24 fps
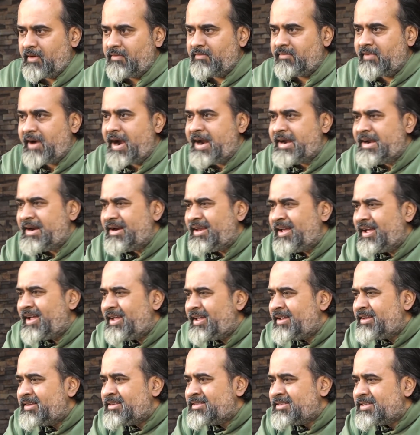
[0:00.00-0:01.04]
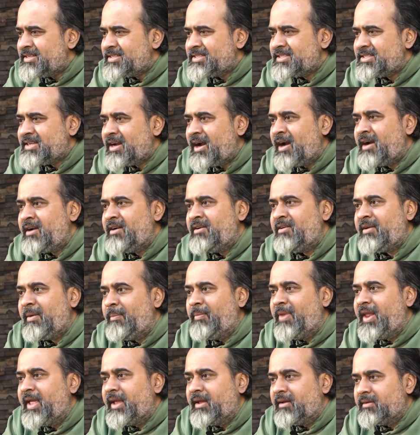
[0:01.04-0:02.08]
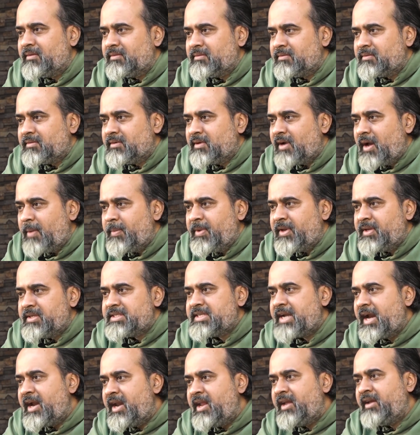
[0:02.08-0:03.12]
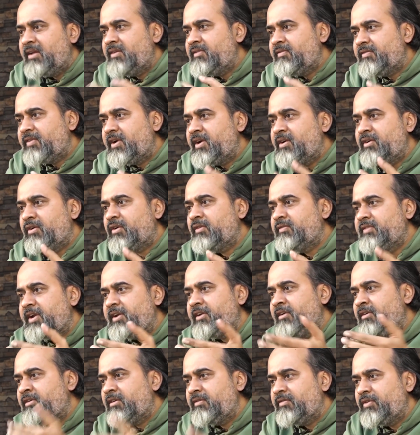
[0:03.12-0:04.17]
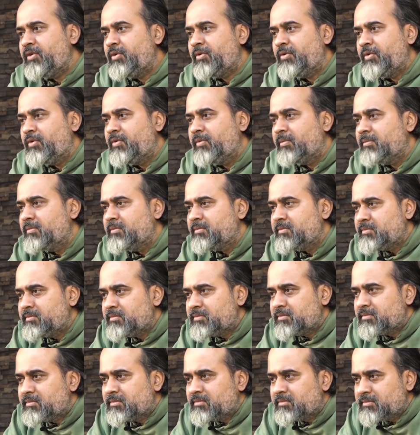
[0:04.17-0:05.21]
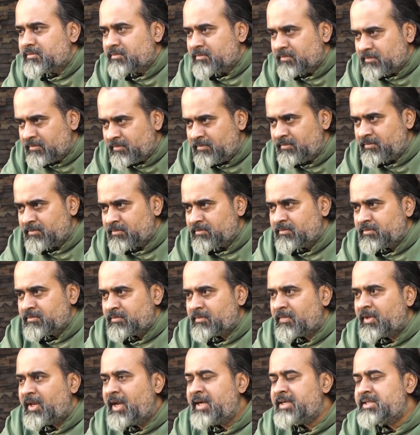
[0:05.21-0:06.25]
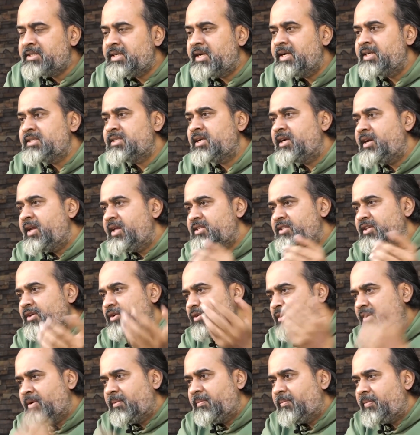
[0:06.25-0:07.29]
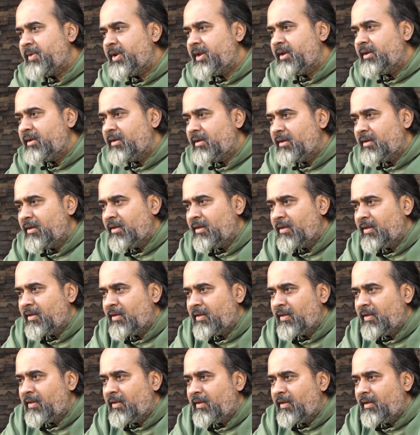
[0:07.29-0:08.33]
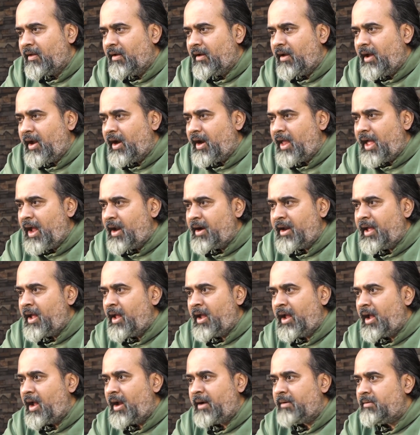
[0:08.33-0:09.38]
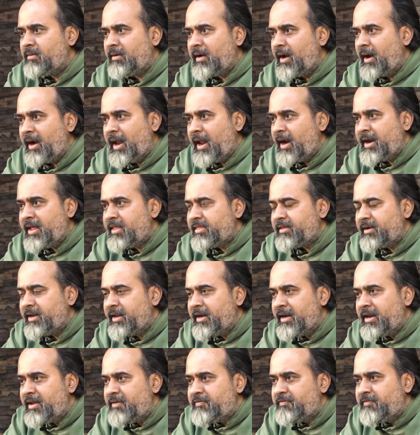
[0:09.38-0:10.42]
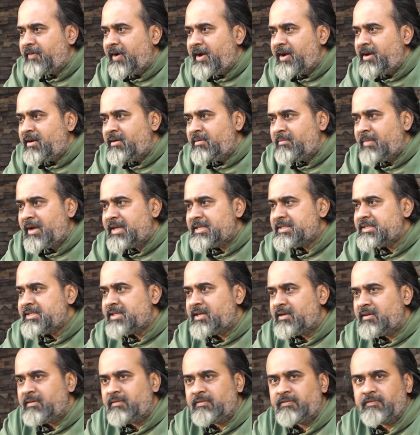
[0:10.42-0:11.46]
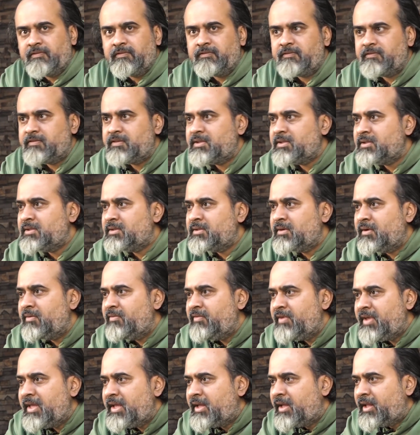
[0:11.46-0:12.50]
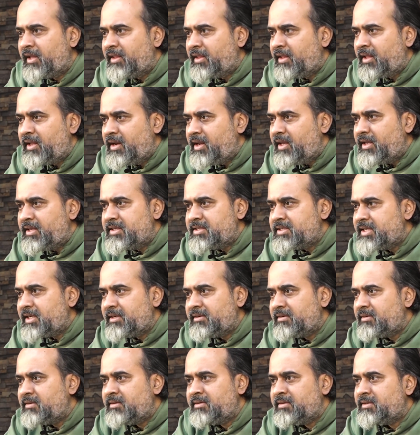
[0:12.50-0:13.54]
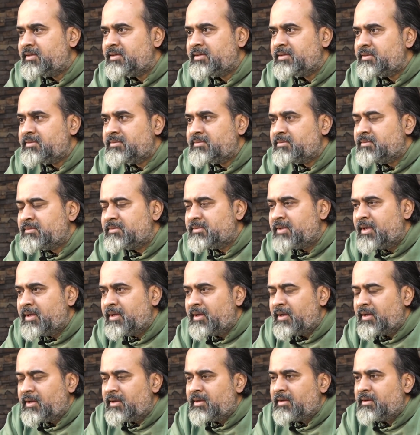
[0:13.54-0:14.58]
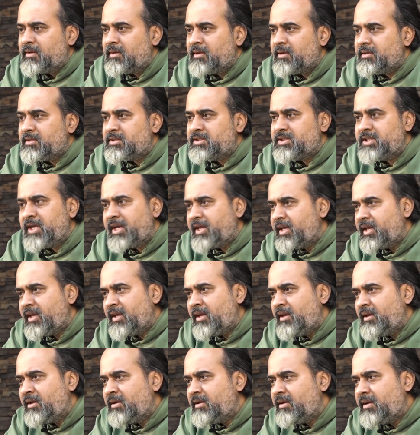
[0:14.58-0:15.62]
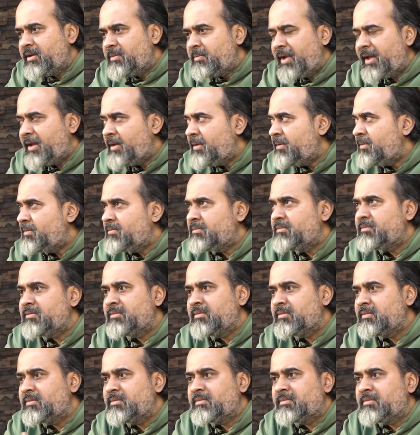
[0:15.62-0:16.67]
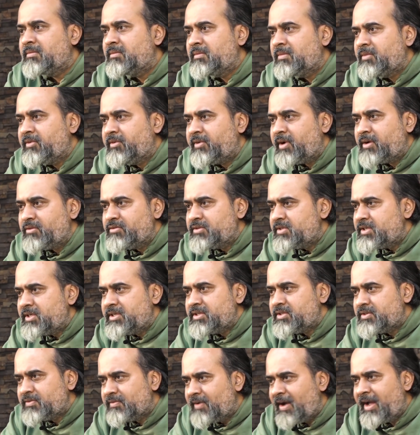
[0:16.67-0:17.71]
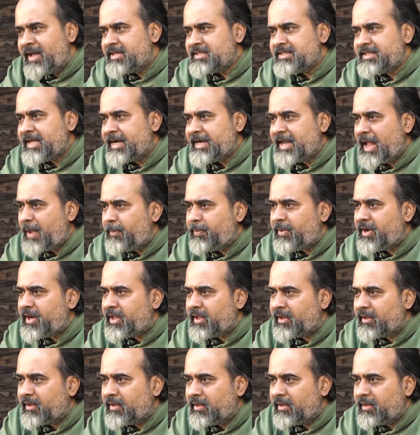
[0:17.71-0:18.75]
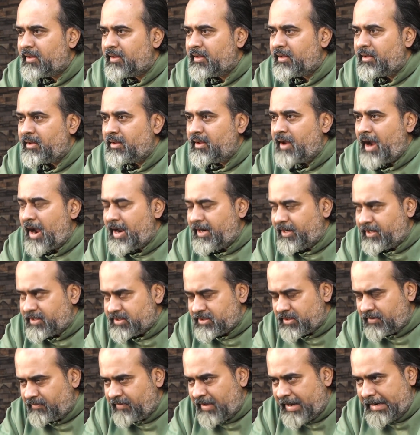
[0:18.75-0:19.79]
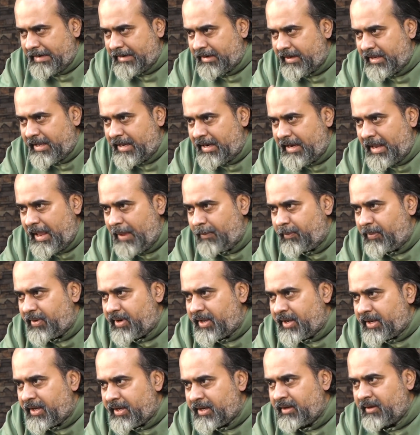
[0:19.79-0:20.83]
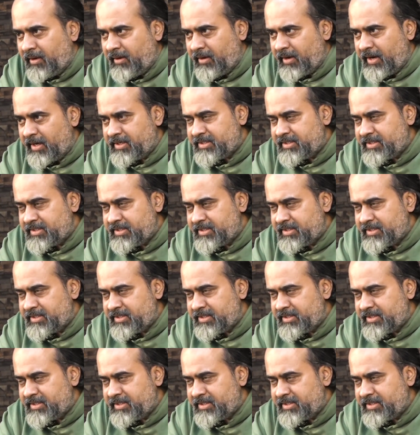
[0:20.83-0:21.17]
Why did I just start trembling? I mean, standing in front of that interview room. Hmm? Let's say it's a day zero company. And, and, I, and, and I suddenly find myself uh, weak in the knees and uh, shaking in my trousers. Why is that happening? And it's a very real happening.